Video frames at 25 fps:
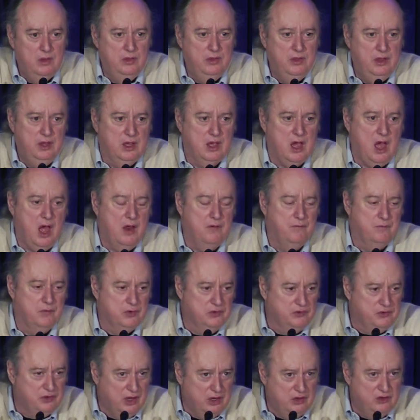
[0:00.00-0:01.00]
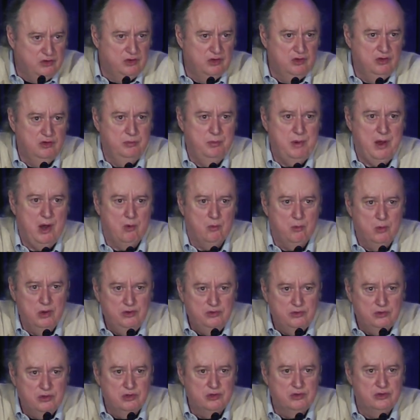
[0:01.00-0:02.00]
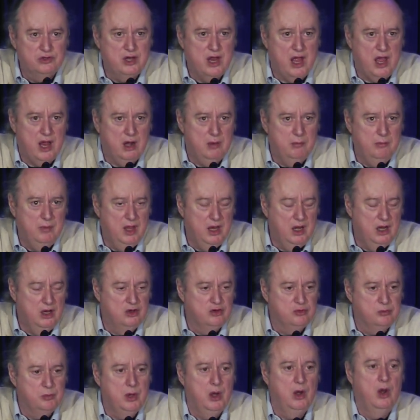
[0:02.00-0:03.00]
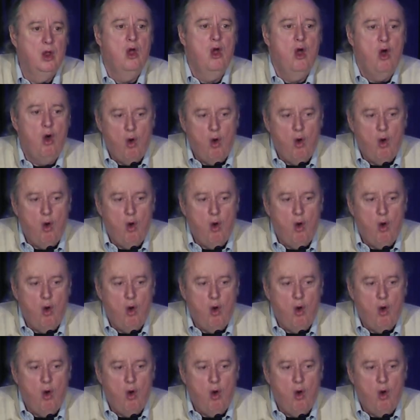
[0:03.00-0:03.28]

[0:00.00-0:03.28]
the conversations about research data management,